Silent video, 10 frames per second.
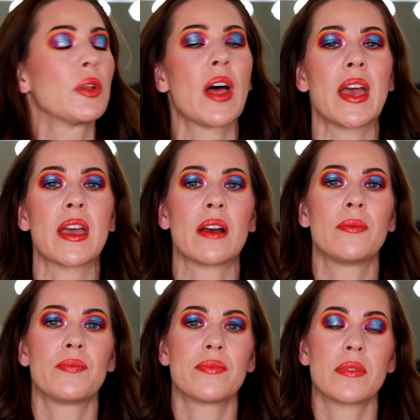like
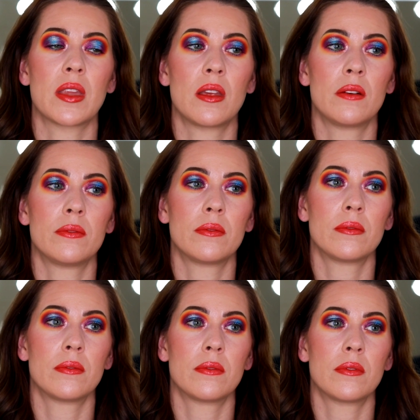
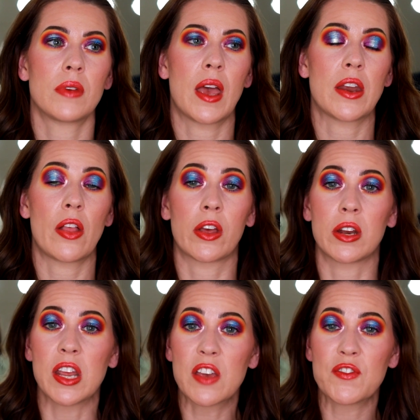Angelica
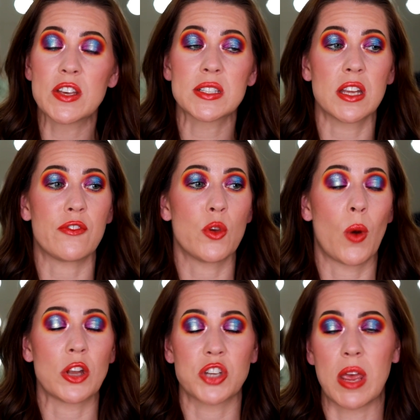Neekfist, if you
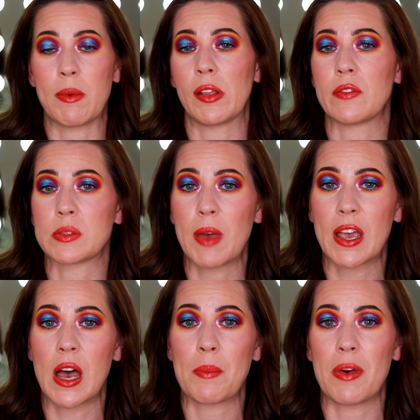watch Amy Loves
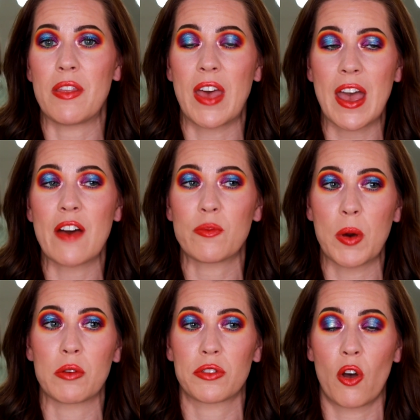Makeup, they have
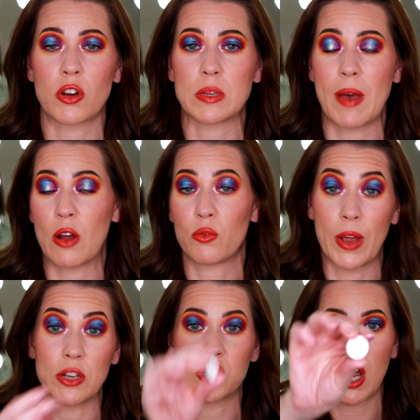both talked about
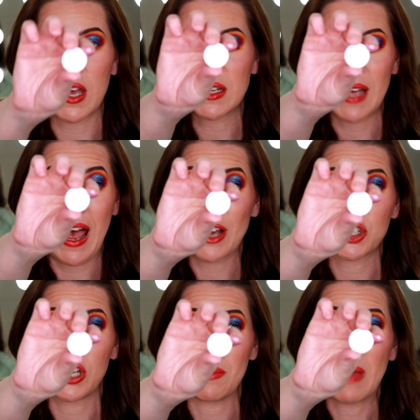Red Giant.
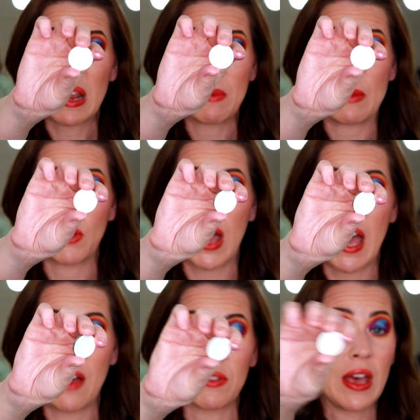Actually, many people
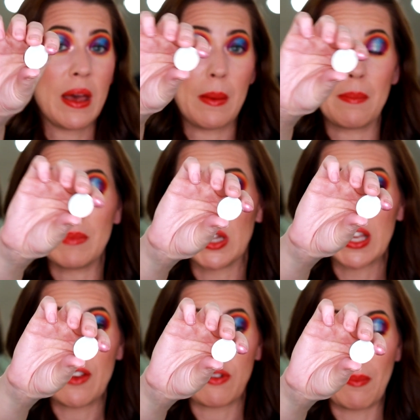have. Millie
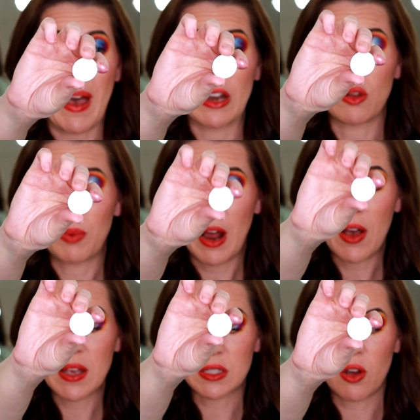from Bad to the Brow
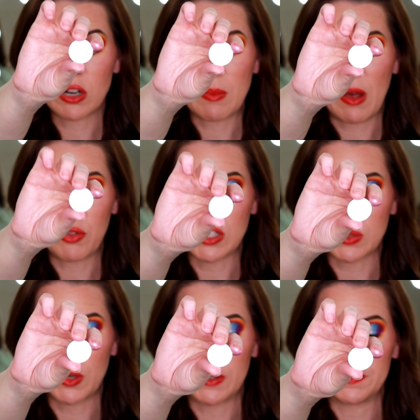has talked about this
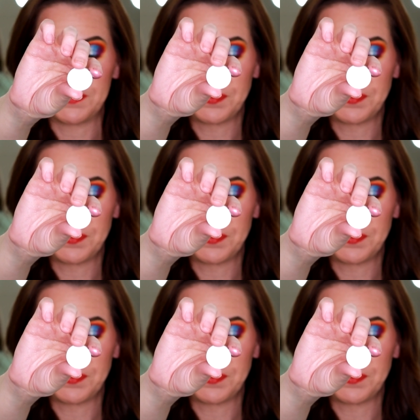one.